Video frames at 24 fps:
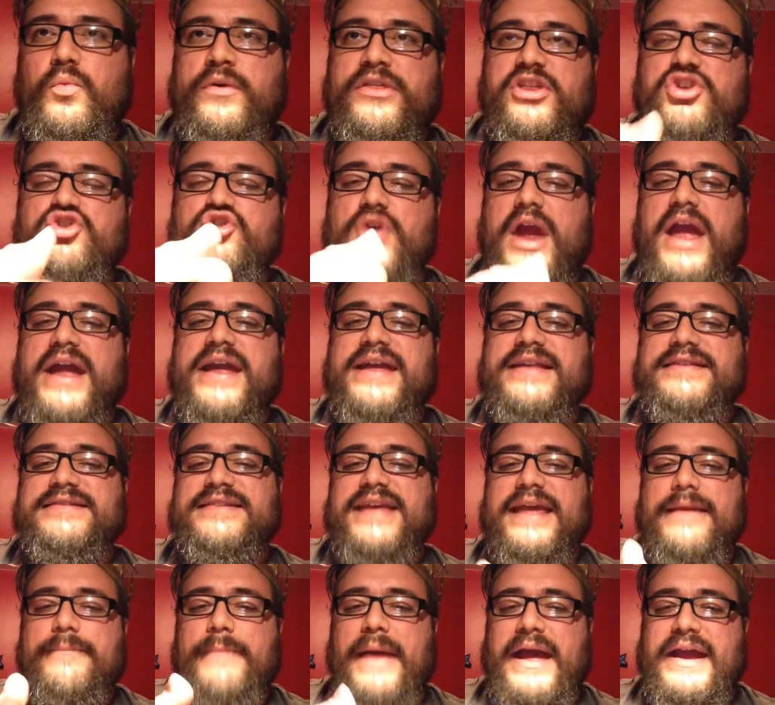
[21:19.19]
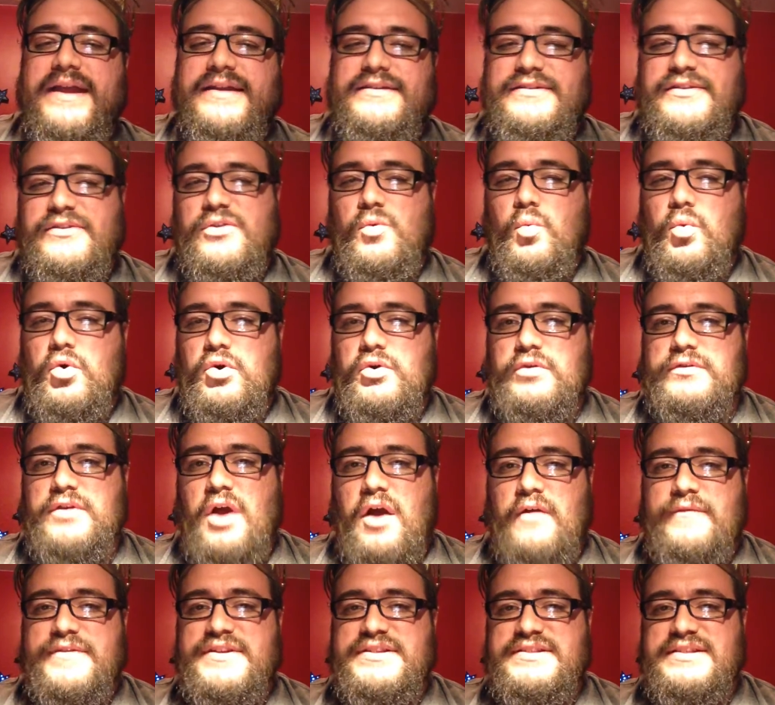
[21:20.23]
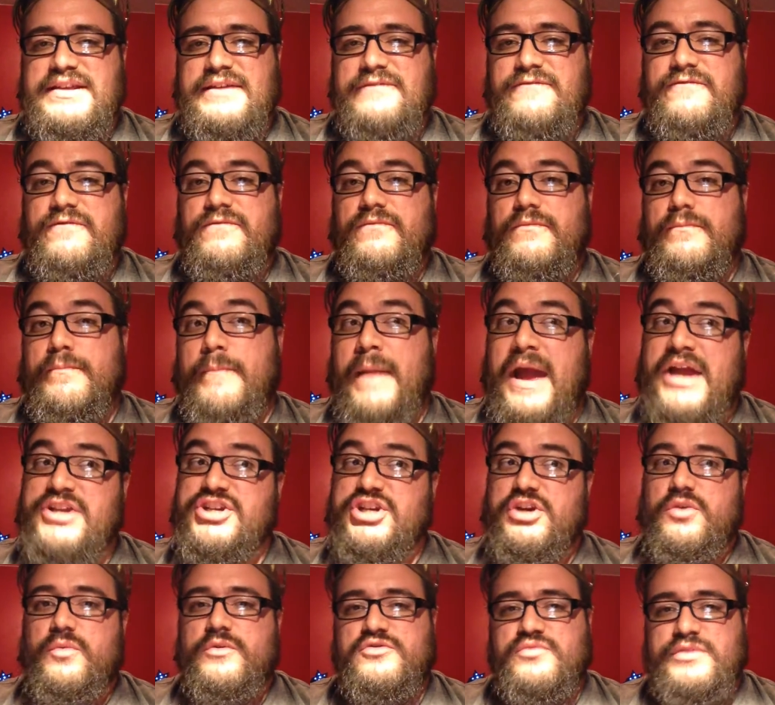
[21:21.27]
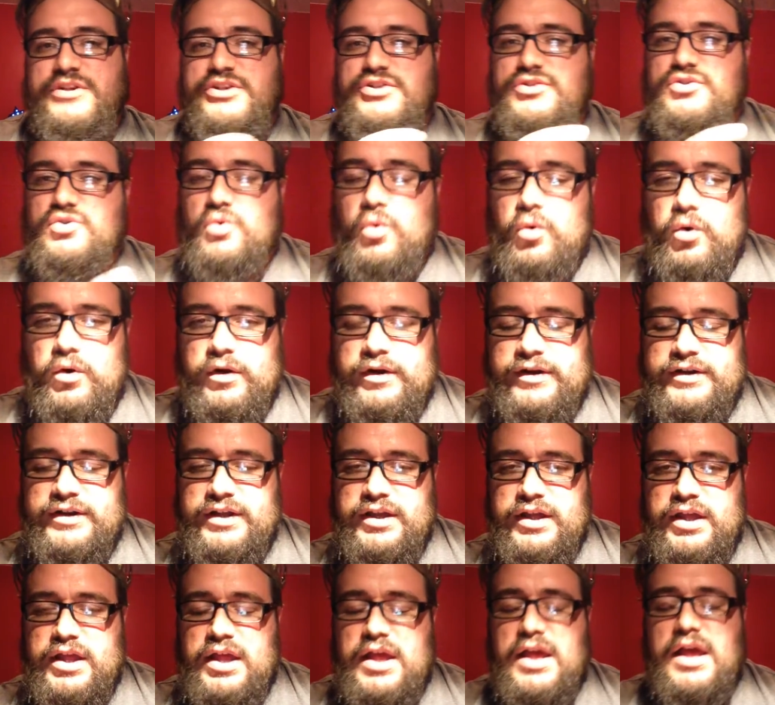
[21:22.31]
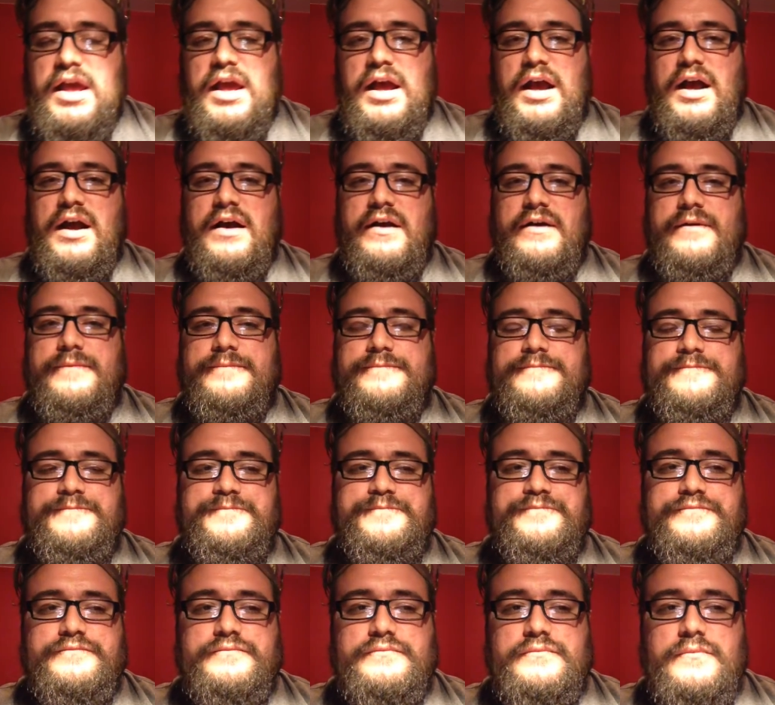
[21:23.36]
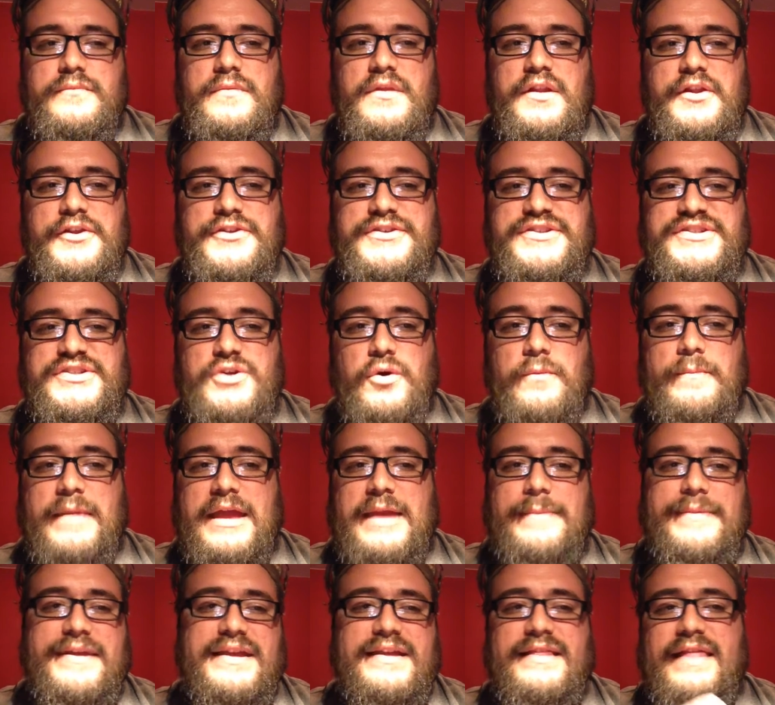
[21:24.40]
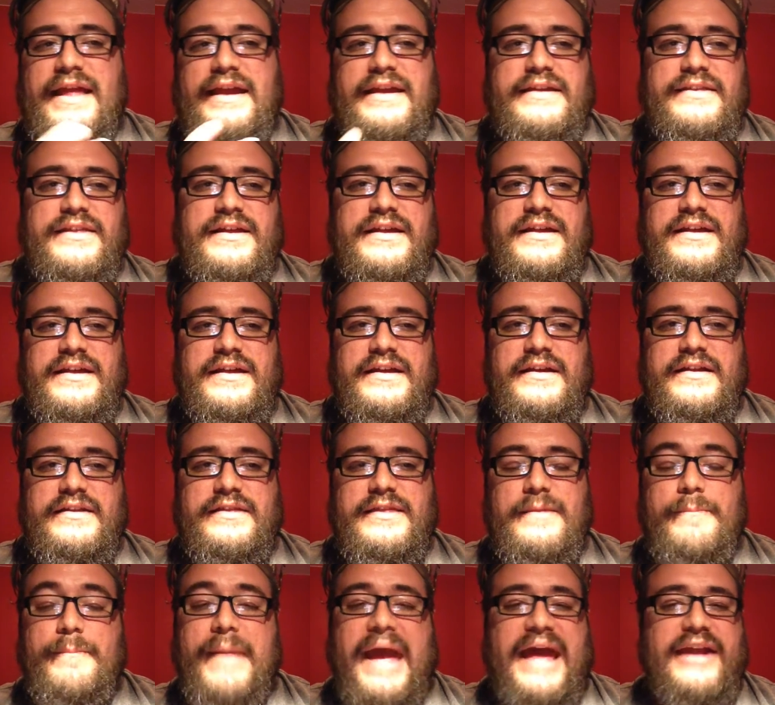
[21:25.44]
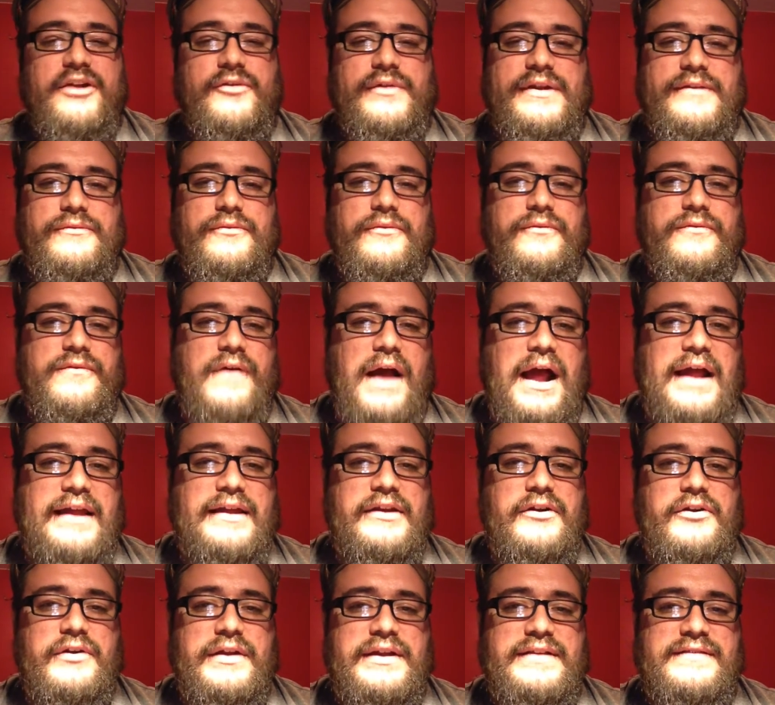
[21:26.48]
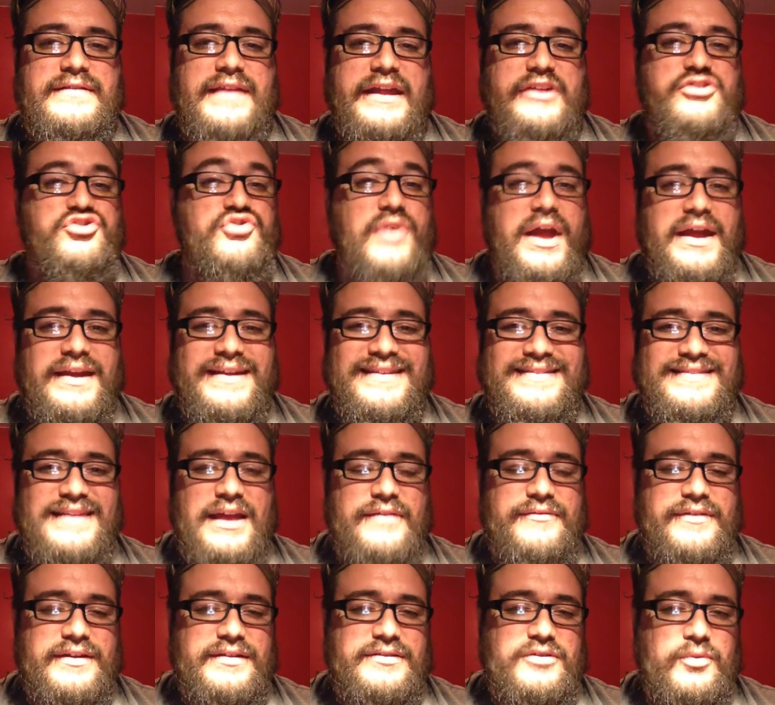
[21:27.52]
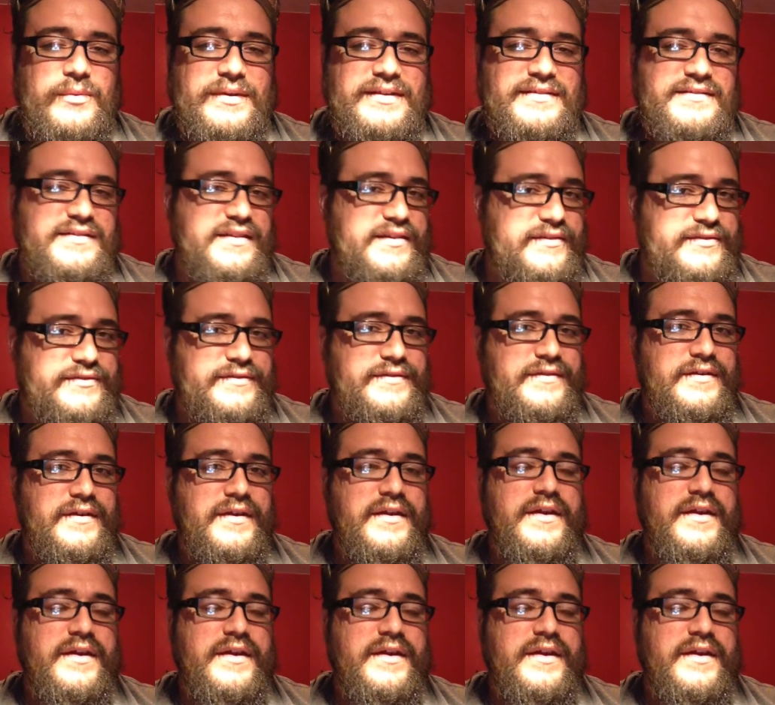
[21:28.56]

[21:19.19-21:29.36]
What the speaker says: dragons came back into the world, obviously magic was restored. So maybe like the battery for fire is like dragons having to exist,